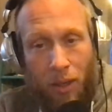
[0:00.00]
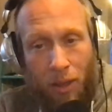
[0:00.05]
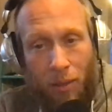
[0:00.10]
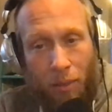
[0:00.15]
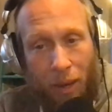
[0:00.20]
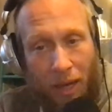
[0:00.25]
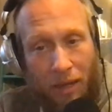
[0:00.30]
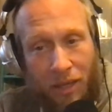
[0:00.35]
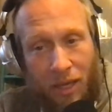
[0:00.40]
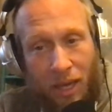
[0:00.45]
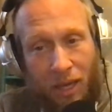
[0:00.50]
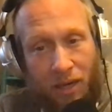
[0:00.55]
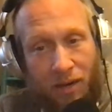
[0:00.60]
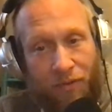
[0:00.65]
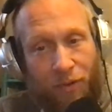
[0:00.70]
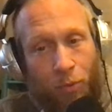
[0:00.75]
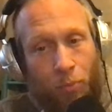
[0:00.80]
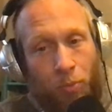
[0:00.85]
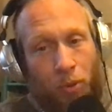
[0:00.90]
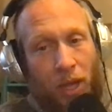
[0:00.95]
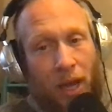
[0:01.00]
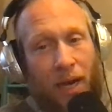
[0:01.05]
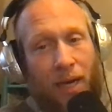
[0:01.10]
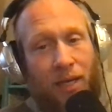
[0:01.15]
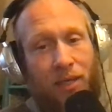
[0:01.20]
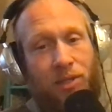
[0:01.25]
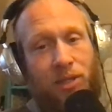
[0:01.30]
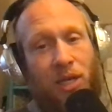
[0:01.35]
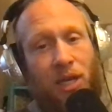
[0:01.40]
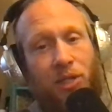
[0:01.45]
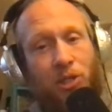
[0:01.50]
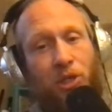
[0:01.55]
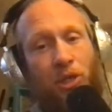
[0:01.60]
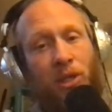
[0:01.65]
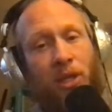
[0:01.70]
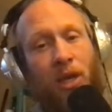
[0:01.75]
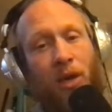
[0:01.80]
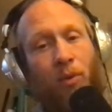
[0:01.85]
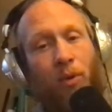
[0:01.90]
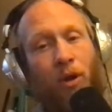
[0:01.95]
By the end of the planning session,
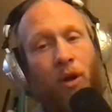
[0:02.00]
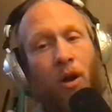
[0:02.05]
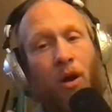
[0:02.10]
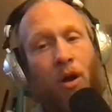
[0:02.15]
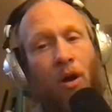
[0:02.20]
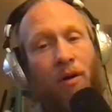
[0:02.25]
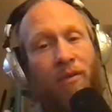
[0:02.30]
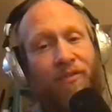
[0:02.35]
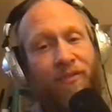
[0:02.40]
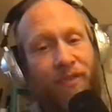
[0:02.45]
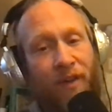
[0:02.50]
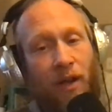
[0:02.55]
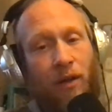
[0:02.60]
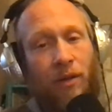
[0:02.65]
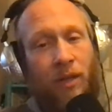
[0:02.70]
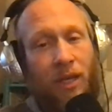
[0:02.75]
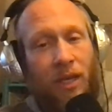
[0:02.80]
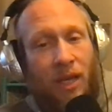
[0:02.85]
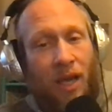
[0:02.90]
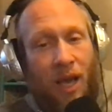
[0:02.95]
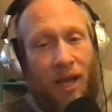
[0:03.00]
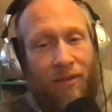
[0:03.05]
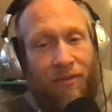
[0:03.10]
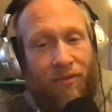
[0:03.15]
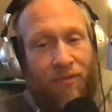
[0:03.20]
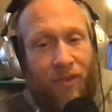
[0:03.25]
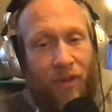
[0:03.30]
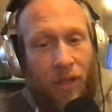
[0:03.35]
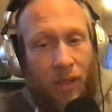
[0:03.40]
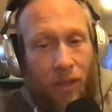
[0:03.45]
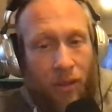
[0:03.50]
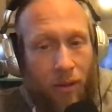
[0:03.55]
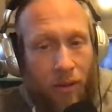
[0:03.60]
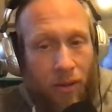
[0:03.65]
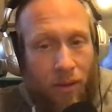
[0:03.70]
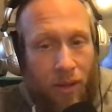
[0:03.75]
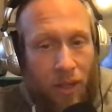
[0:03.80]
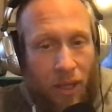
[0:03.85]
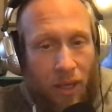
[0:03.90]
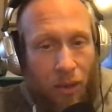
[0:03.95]
they were all fairly confident
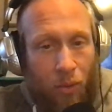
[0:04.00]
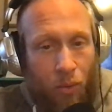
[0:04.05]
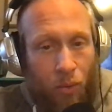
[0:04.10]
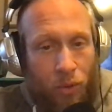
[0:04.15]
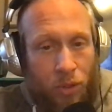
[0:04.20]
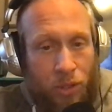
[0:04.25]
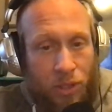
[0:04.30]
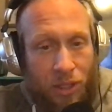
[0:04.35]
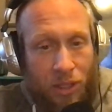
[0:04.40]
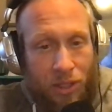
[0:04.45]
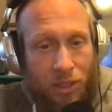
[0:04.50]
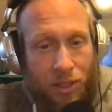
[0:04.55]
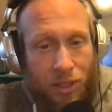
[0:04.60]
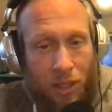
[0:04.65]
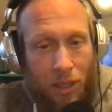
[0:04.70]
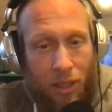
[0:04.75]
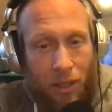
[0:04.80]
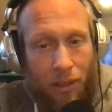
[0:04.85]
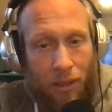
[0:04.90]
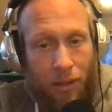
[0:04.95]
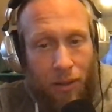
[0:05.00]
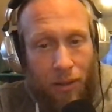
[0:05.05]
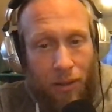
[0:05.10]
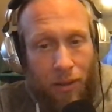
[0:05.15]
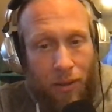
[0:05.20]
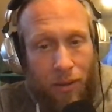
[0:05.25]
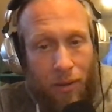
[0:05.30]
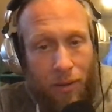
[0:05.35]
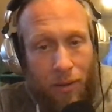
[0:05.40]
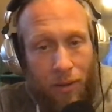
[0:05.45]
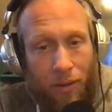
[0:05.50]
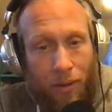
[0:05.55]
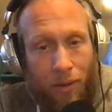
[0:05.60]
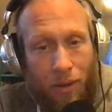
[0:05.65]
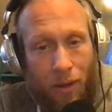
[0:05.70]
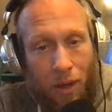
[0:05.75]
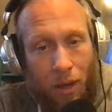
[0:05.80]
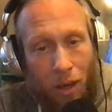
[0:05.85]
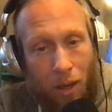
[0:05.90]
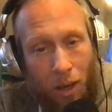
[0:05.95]
that it would succeed.
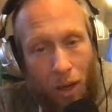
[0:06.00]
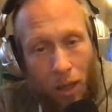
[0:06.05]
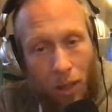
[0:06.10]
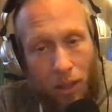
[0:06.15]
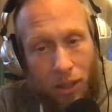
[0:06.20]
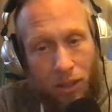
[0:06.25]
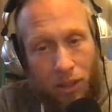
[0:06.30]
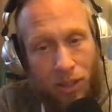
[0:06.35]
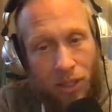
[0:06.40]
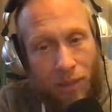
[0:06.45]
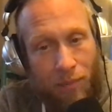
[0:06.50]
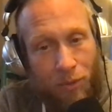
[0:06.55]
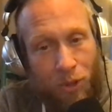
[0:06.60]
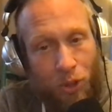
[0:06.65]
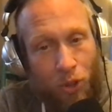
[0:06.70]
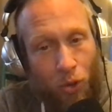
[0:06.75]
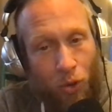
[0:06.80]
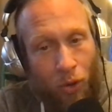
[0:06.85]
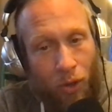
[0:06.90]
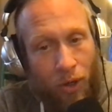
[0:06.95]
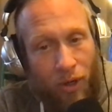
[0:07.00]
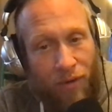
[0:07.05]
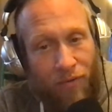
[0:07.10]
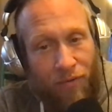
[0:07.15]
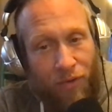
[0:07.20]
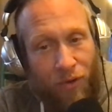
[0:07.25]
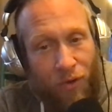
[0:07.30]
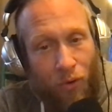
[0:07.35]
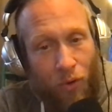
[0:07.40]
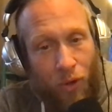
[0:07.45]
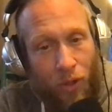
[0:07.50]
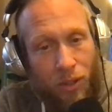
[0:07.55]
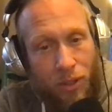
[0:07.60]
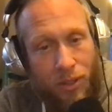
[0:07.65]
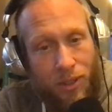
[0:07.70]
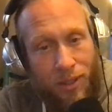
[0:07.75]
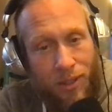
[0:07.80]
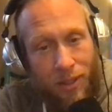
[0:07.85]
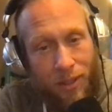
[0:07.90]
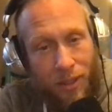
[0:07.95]
All except Joran, of
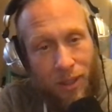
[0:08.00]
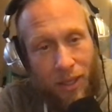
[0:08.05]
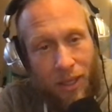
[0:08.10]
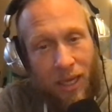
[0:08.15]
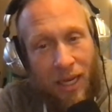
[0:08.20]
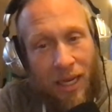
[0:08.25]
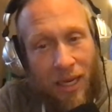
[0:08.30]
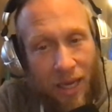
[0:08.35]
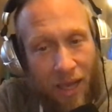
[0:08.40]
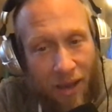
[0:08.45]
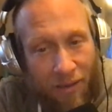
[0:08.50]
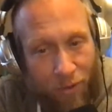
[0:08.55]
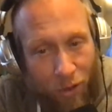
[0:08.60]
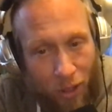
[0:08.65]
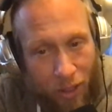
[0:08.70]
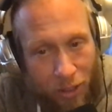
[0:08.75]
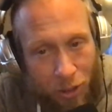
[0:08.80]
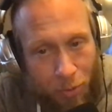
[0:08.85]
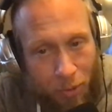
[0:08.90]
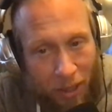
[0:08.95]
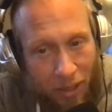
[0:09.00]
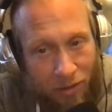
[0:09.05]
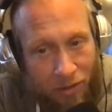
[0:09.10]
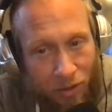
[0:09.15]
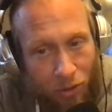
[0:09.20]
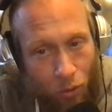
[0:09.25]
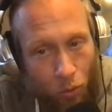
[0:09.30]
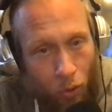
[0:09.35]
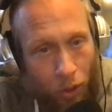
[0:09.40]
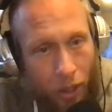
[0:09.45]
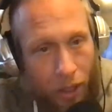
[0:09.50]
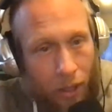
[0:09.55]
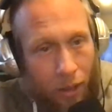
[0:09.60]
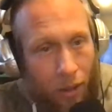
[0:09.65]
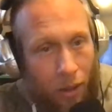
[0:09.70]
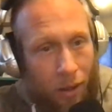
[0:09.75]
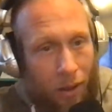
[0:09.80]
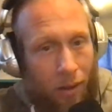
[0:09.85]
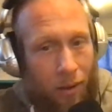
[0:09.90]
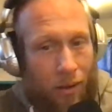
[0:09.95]
course. He never expected a win.
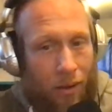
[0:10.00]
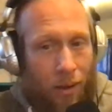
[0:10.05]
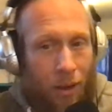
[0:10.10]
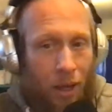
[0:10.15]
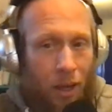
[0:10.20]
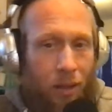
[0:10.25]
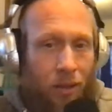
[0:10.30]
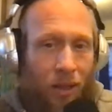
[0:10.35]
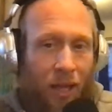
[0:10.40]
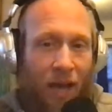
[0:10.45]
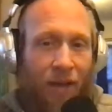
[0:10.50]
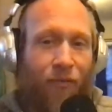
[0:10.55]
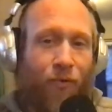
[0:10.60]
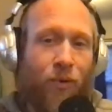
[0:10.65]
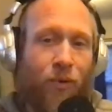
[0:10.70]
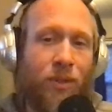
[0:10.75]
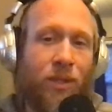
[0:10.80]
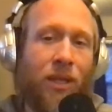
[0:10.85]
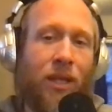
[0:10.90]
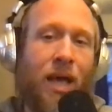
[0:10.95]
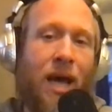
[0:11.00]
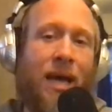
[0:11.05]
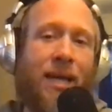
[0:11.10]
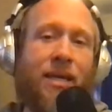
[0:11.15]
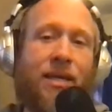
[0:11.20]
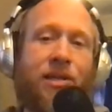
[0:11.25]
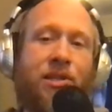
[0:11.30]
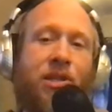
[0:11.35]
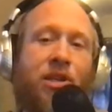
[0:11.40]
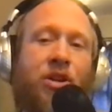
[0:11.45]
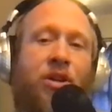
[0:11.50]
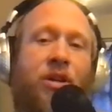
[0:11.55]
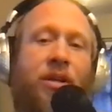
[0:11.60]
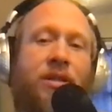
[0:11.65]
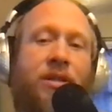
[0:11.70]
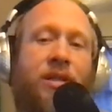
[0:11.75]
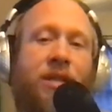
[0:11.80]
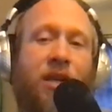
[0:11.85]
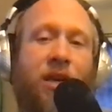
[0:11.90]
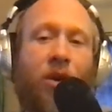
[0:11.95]
Life was a lot easier to
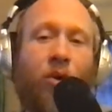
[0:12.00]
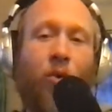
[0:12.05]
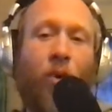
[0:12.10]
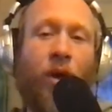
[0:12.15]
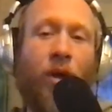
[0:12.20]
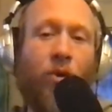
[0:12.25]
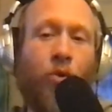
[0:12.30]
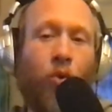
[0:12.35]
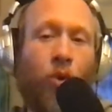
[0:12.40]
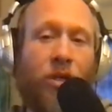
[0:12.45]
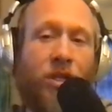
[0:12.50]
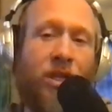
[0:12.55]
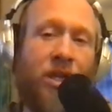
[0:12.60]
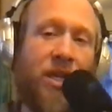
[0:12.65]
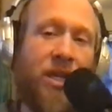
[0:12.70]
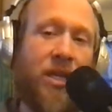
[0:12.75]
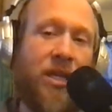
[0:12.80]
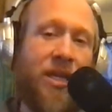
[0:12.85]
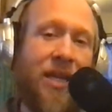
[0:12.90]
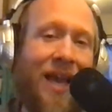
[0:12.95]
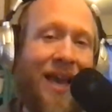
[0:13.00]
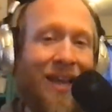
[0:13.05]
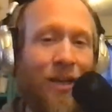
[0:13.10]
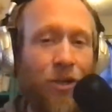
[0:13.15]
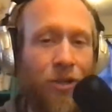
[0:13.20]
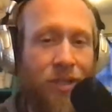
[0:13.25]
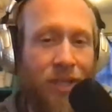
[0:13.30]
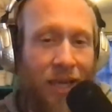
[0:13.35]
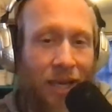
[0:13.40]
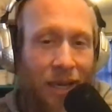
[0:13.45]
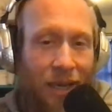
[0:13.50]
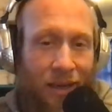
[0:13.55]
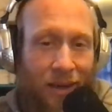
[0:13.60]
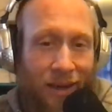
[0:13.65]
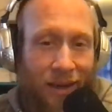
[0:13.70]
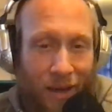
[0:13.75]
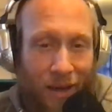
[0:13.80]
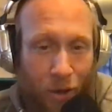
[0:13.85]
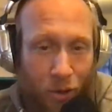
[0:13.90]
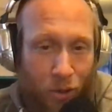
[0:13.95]
deal with when you didn't
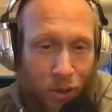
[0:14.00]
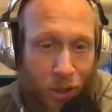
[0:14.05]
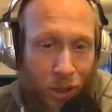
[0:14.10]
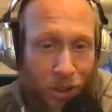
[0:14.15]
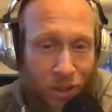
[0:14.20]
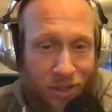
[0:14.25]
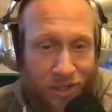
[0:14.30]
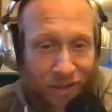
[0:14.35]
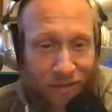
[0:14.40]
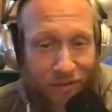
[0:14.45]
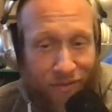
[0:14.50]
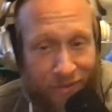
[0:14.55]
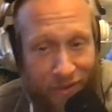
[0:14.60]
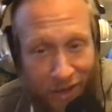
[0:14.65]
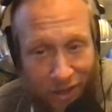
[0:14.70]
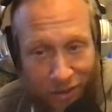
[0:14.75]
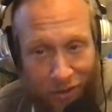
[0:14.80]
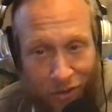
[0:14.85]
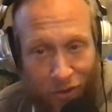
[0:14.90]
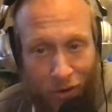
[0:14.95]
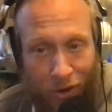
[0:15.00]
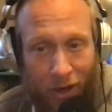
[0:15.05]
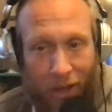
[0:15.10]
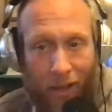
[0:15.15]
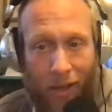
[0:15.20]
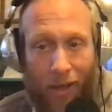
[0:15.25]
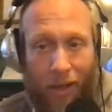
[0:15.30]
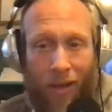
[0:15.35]
entertain notions of victory.